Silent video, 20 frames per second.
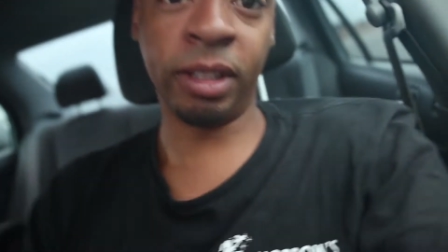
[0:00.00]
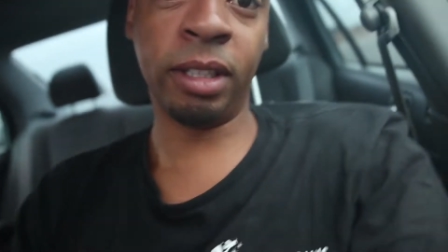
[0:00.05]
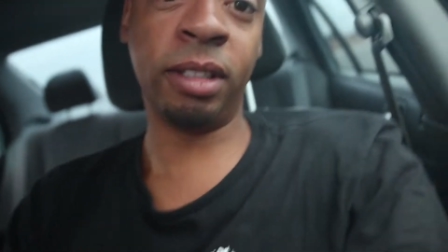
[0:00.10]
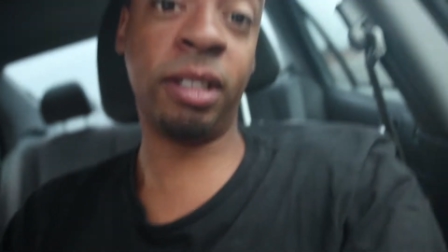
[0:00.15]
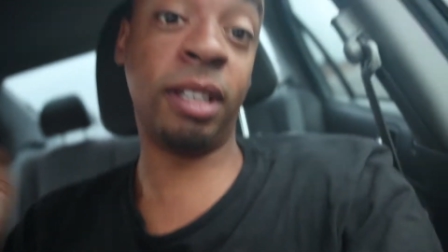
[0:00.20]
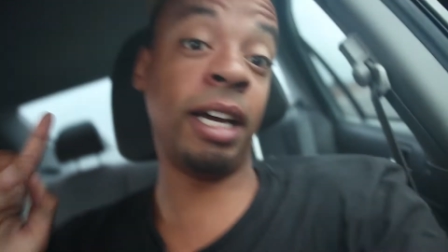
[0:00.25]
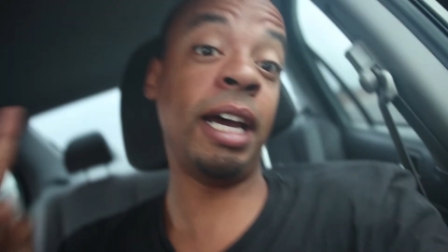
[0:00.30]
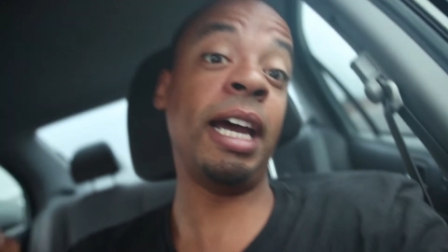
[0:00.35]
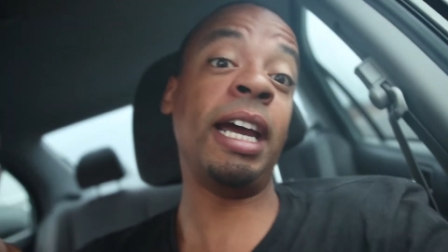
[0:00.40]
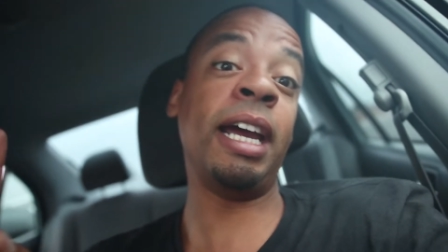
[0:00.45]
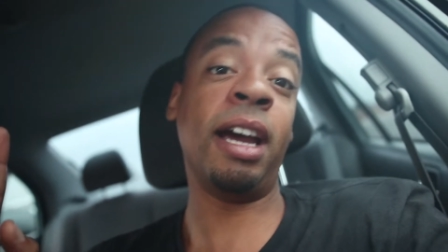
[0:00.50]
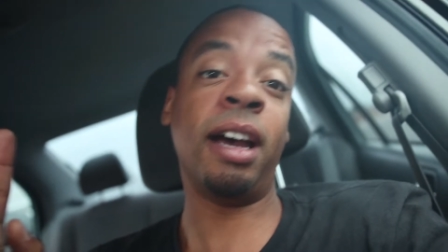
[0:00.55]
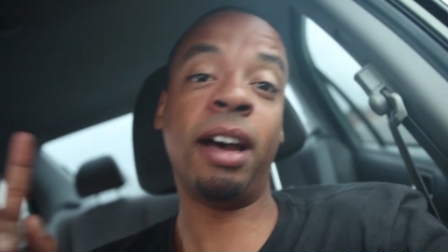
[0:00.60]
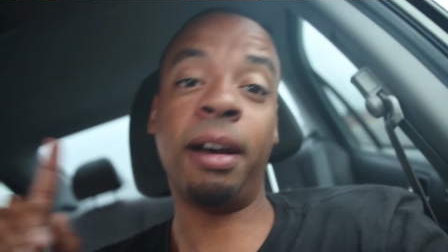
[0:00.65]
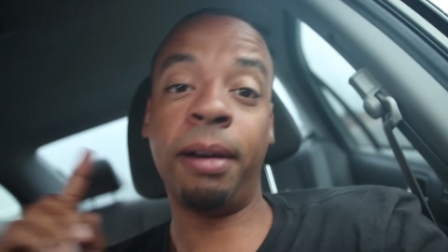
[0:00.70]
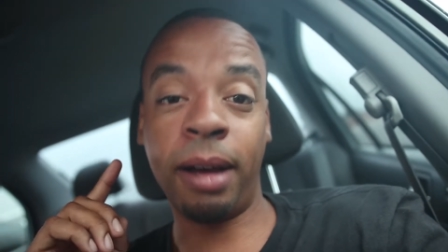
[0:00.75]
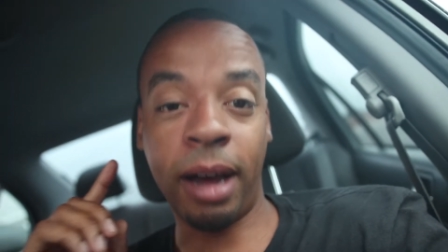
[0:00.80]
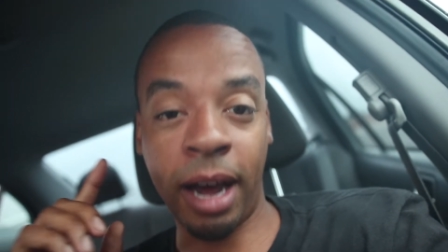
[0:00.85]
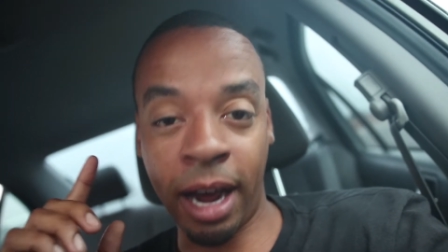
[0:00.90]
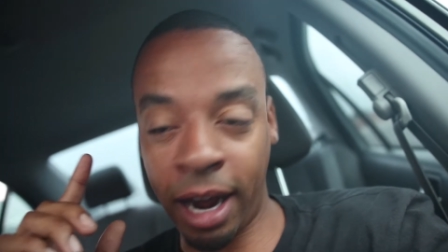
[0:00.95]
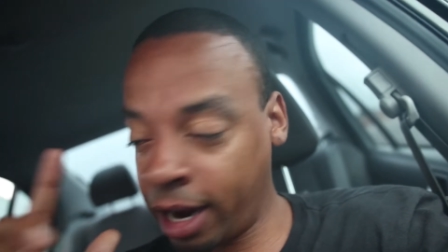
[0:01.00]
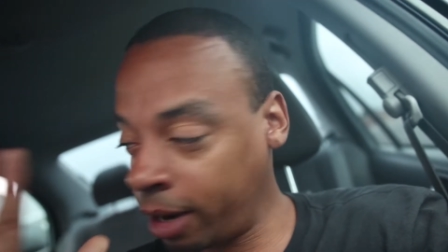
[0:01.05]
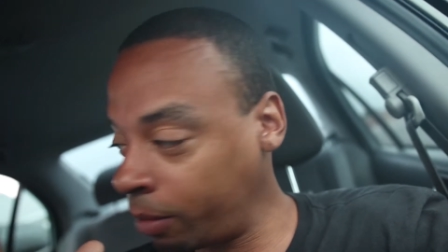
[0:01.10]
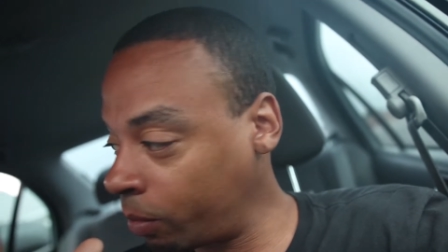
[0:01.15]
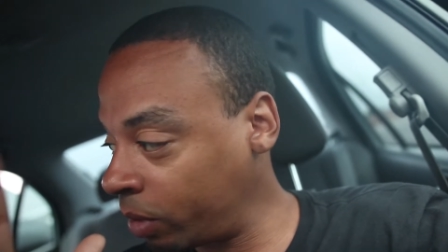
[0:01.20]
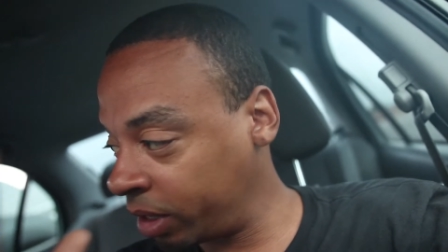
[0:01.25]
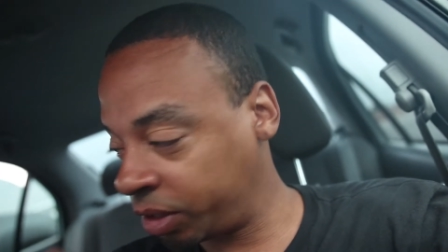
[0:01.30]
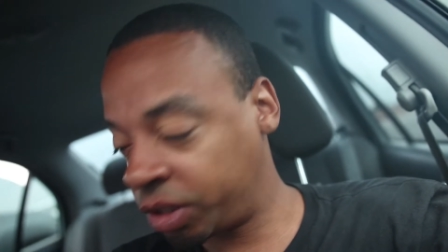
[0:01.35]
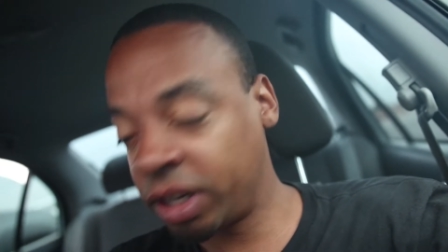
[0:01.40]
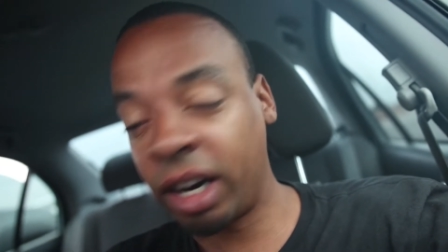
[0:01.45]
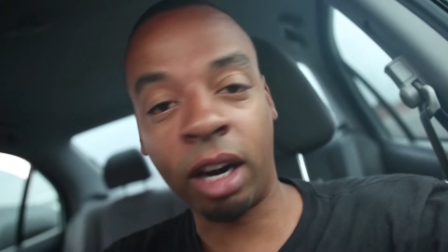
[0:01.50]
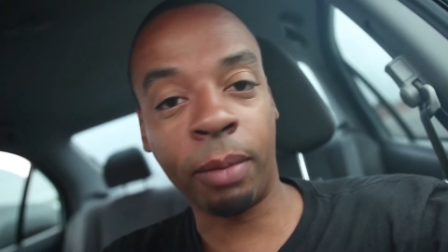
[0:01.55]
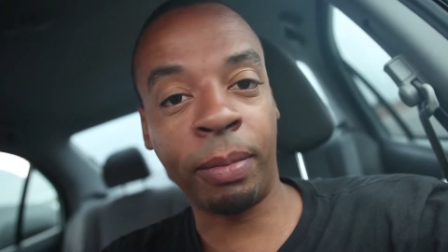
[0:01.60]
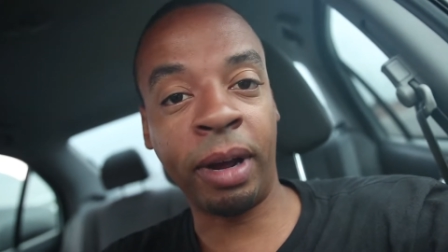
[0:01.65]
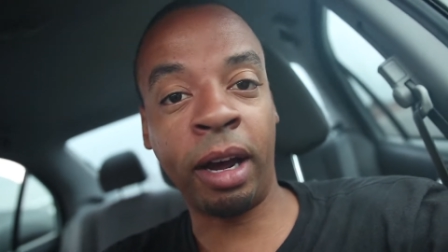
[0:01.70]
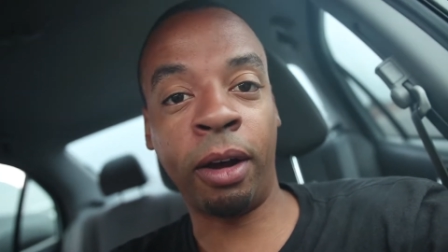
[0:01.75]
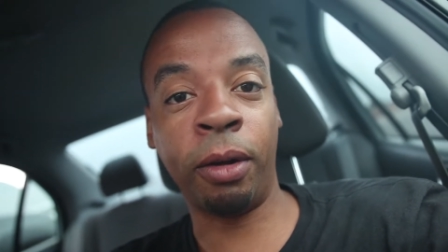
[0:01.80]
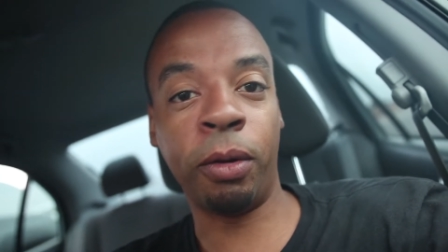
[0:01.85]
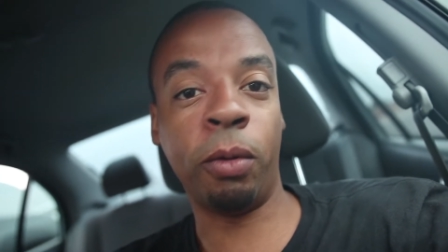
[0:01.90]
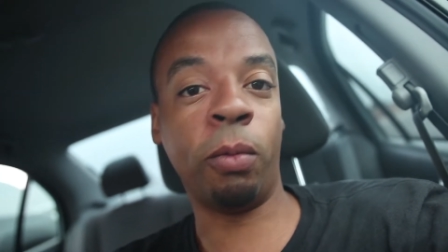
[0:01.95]
Today, I want to talk
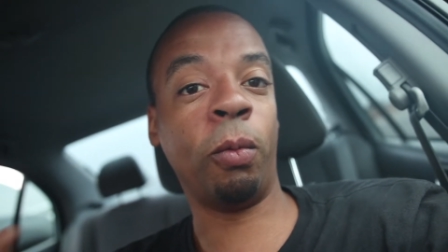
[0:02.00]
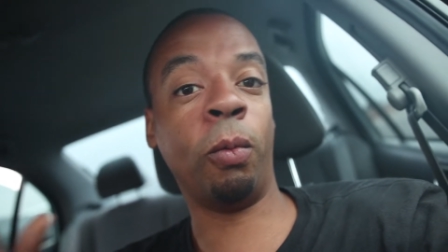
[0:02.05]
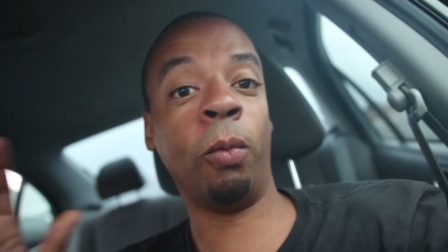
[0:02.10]
about